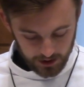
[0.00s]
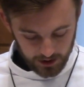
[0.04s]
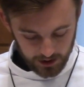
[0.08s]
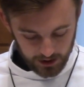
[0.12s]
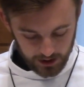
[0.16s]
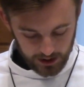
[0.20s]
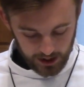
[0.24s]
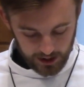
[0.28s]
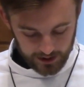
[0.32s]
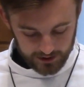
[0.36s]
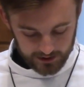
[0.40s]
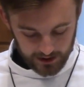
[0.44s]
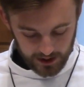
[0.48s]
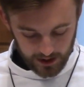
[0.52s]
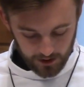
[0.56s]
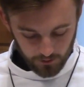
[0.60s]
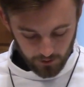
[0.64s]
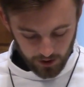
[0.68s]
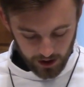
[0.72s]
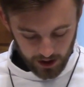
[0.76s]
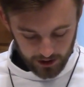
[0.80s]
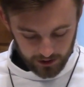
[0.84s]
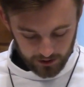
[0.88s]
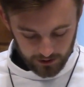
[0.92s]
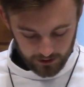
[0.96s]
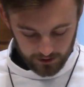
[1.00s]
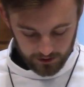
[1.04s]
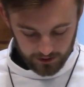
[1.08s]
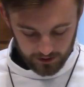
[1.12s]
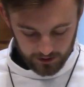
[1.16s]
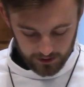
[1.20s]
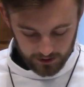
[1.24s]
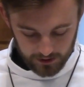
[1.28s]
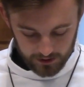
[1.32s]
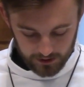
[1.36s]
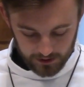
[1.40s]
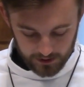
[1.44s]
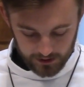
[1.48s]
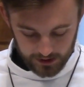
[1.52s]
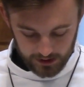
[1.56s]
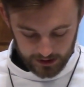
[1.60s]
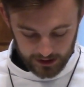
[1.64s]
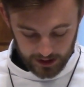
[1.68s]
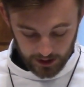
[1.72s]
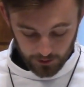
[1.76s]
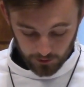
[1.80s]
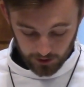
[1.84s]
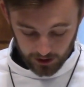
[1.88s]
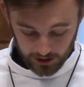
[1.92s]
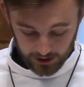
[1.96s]
And as they went,
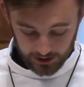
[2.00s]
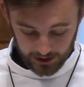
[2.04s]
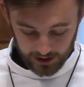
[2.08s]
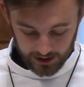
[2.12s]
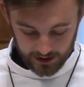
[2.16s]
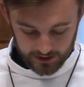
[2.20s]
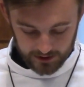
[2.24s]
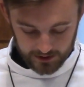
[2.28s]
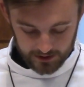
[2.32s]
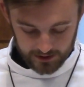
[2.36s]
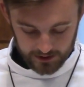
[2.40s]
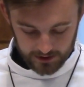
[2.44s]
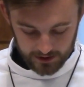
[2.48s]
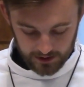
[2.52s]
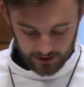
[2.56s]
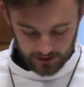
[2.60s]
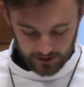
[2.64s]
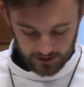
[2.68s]
they were cleansed.